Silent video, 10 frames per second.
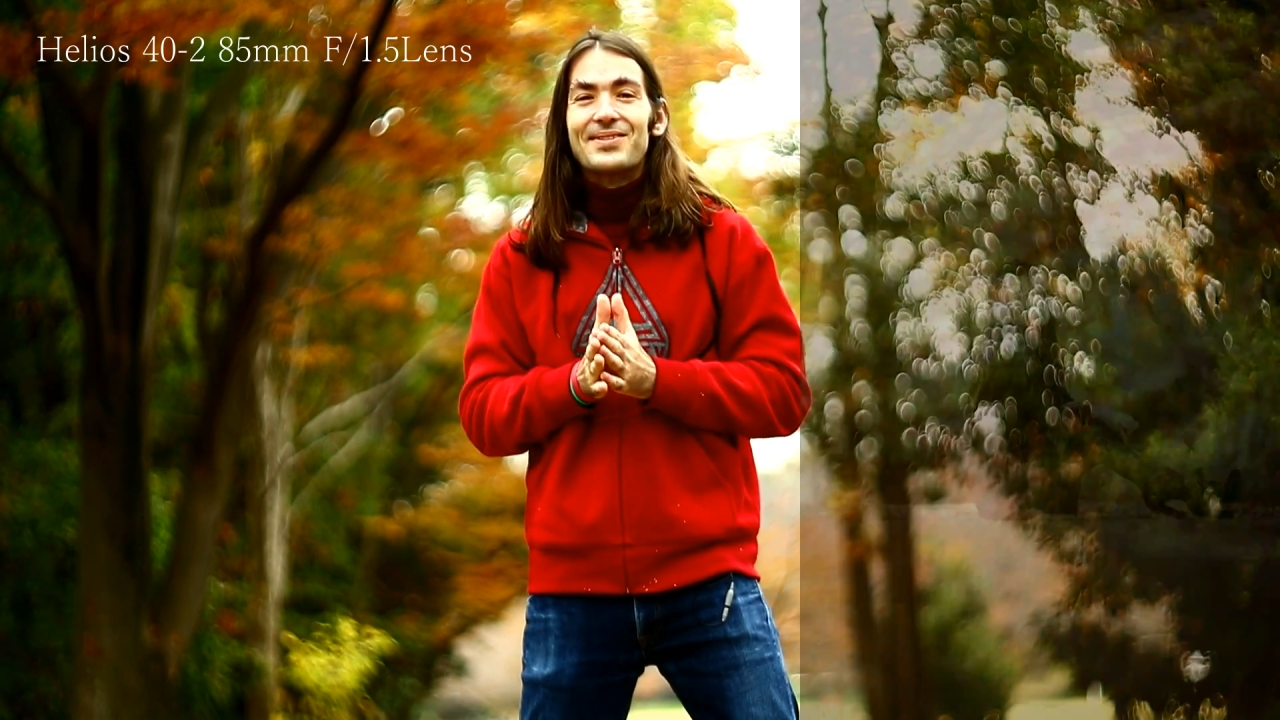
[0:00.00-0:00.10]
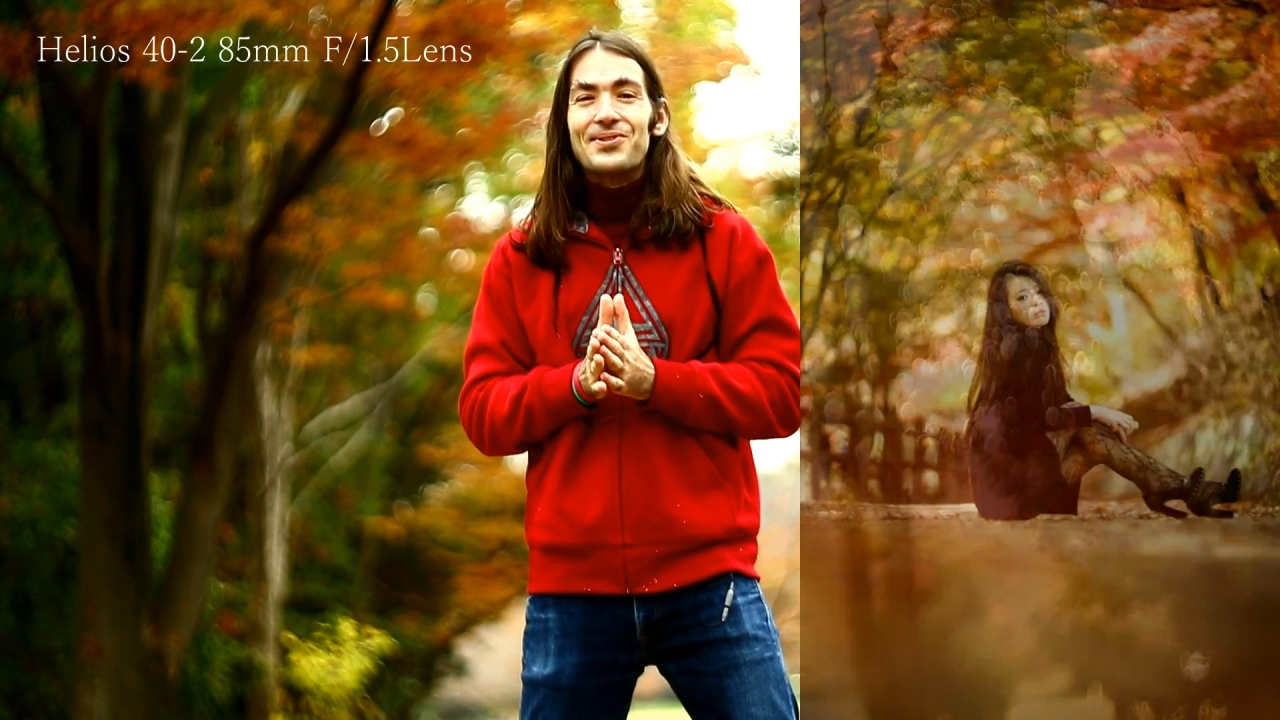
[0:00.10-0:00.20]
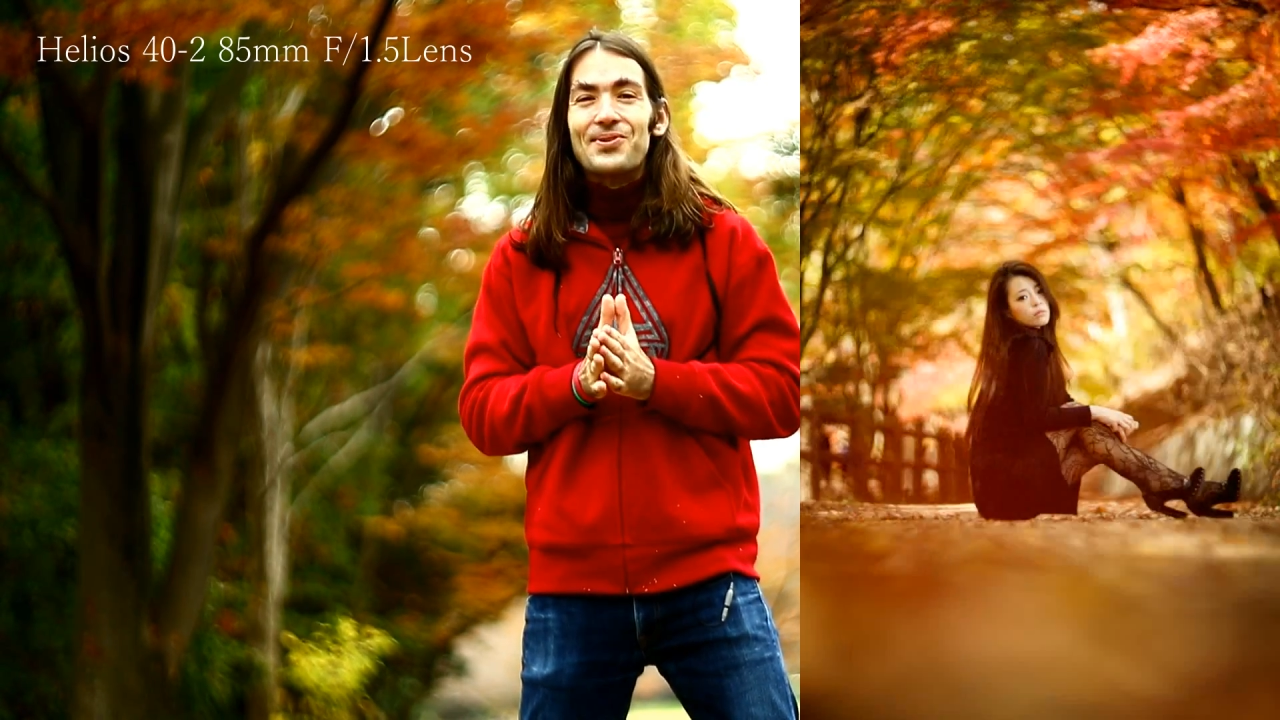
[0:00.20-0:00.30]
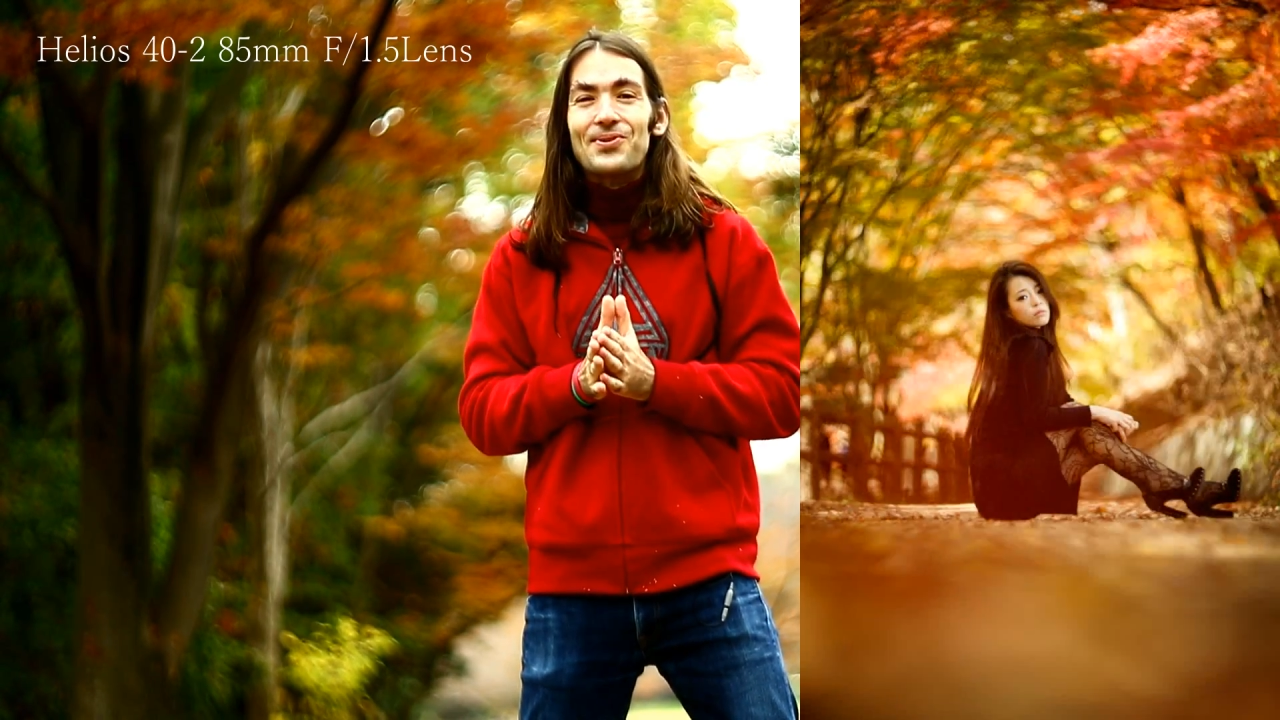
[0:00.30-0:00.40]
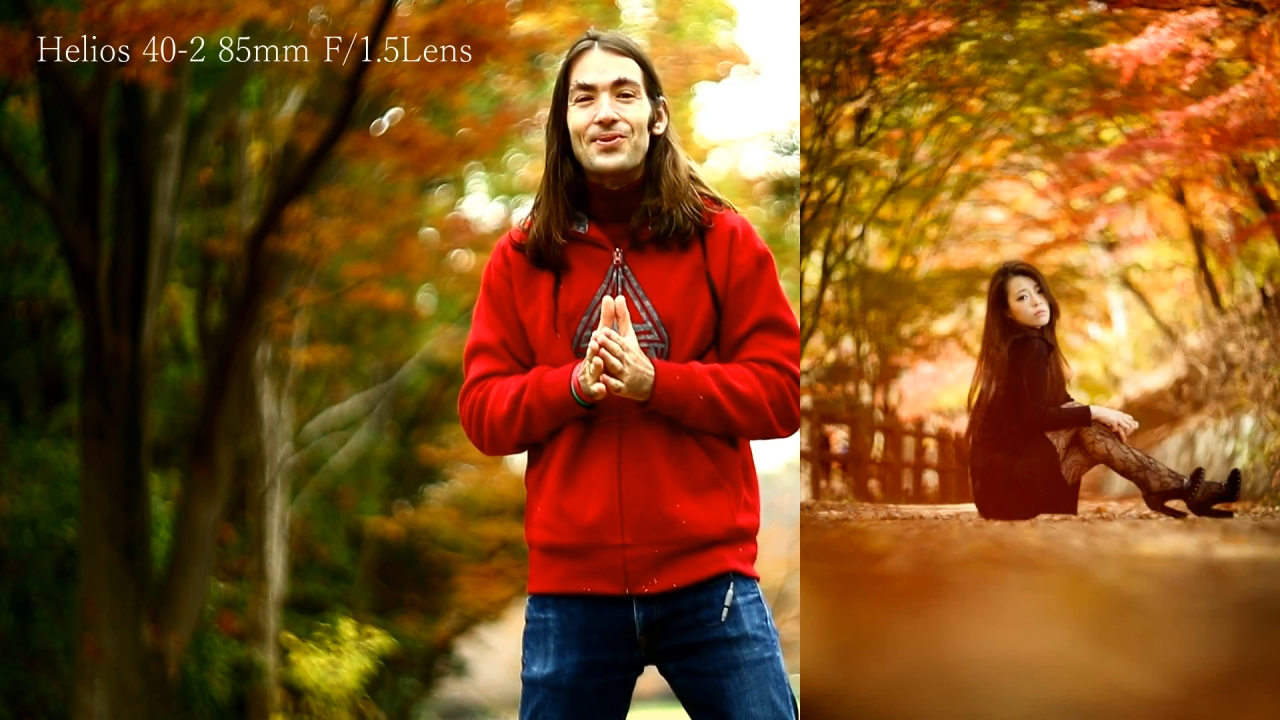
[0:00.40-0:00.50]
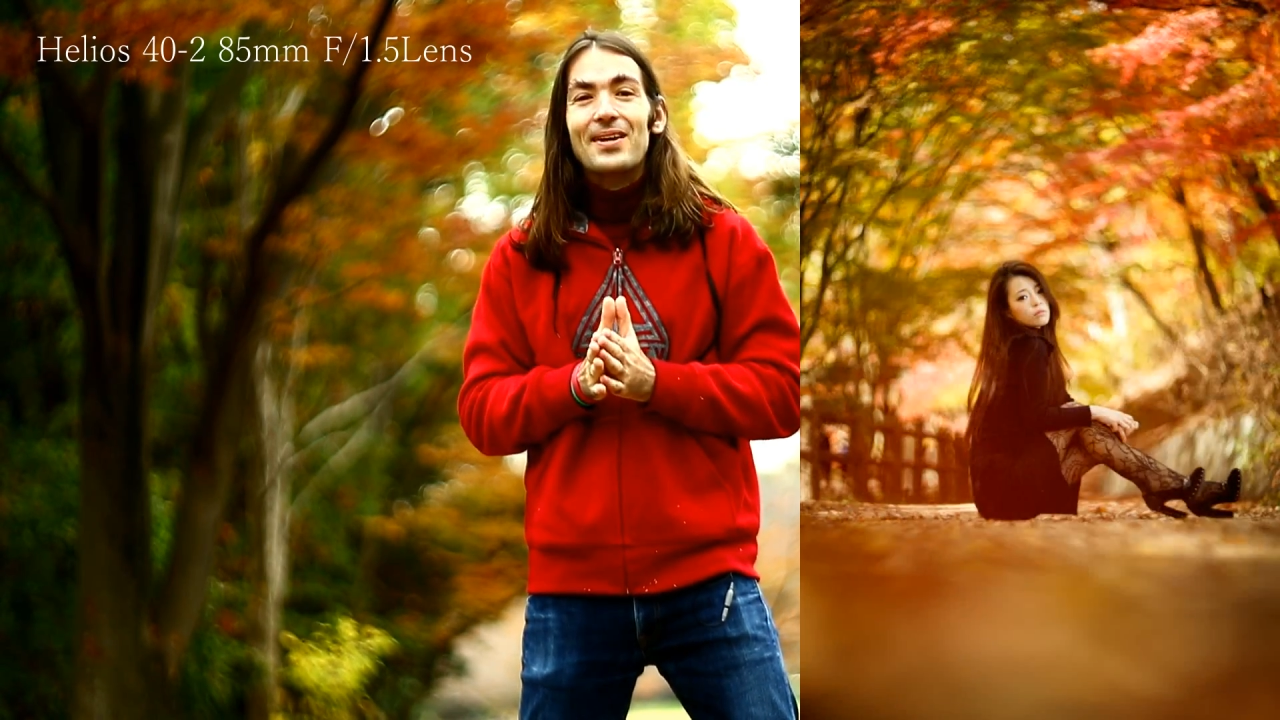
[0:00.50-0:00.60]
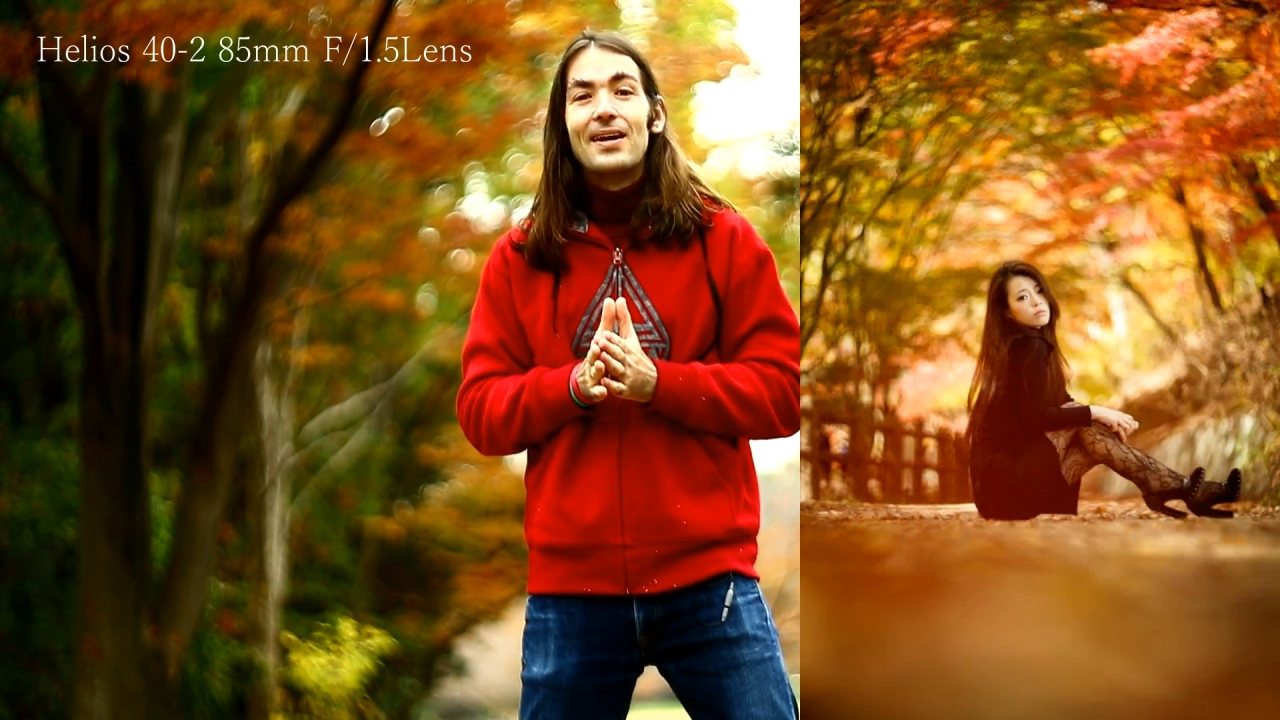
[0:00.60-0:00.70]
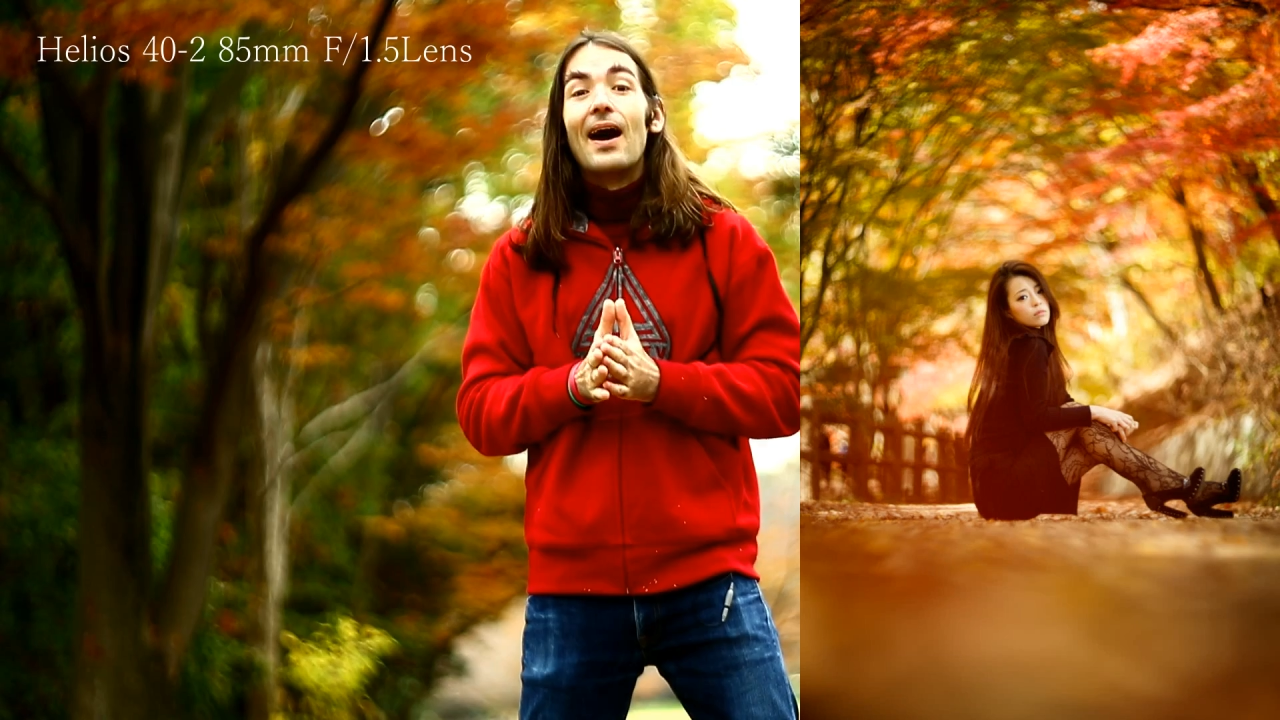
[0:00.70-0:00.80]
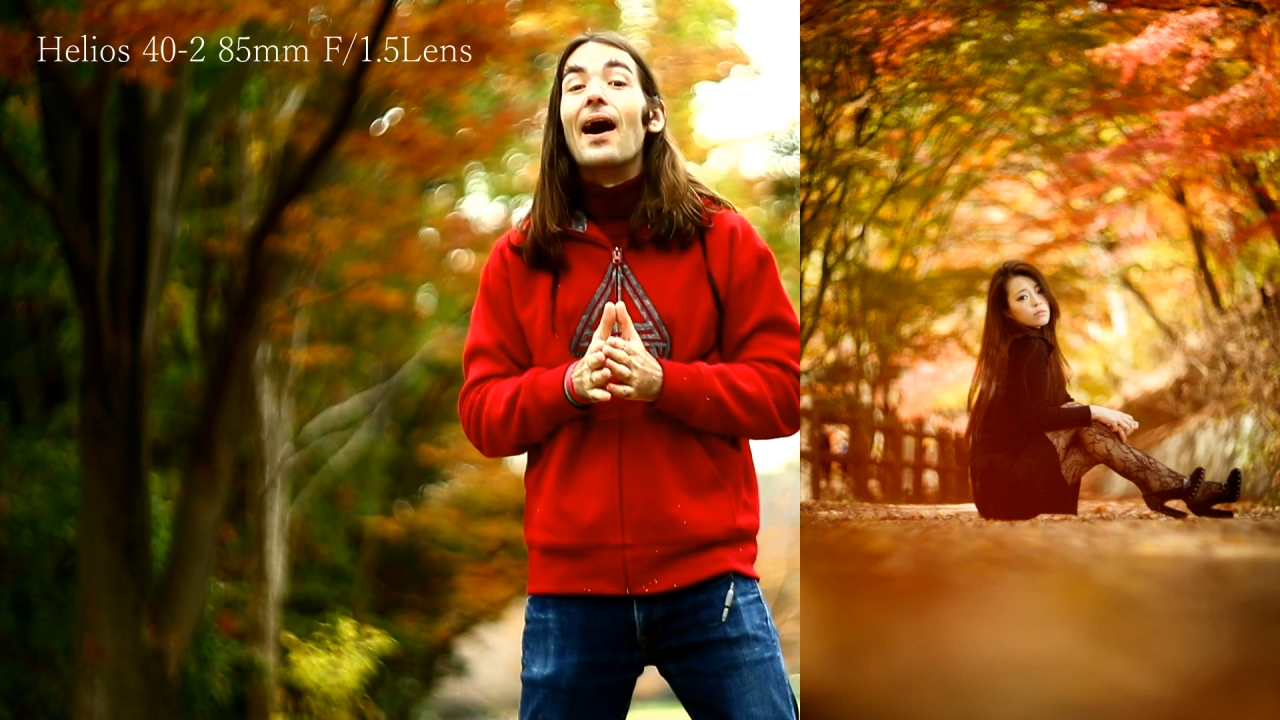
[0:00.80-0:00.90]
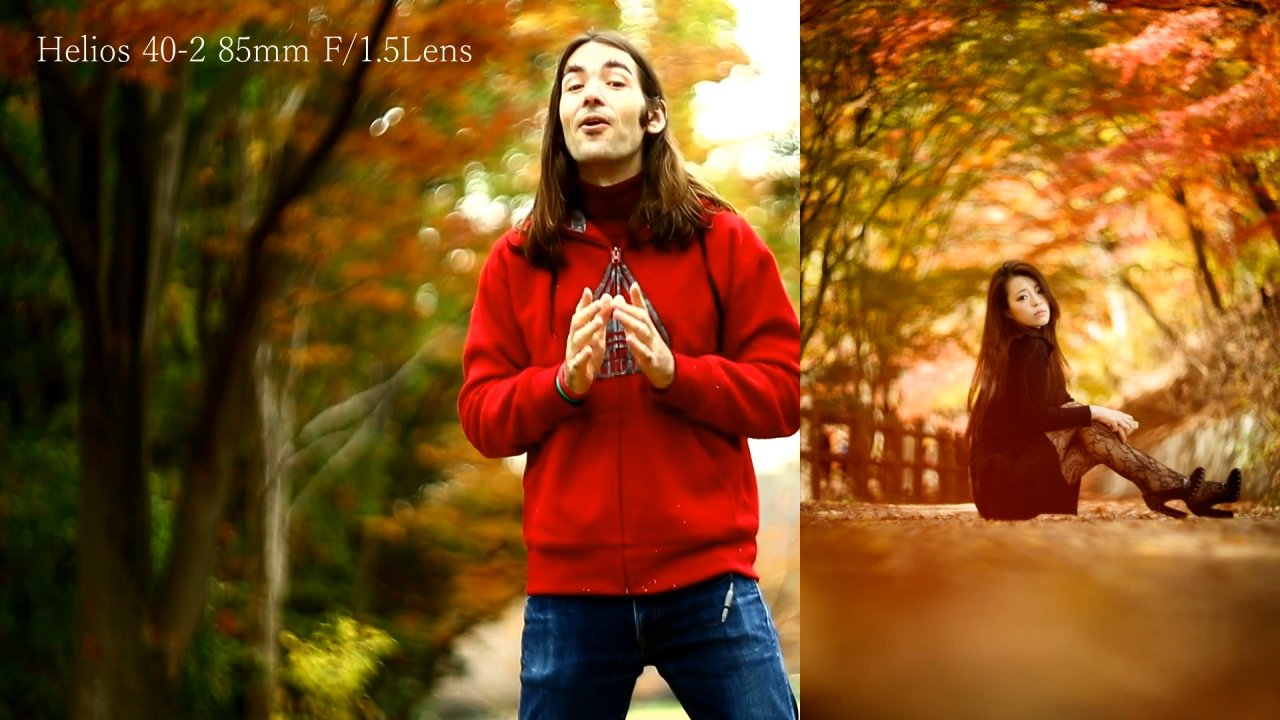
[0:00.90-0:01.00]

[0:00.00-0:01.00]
So I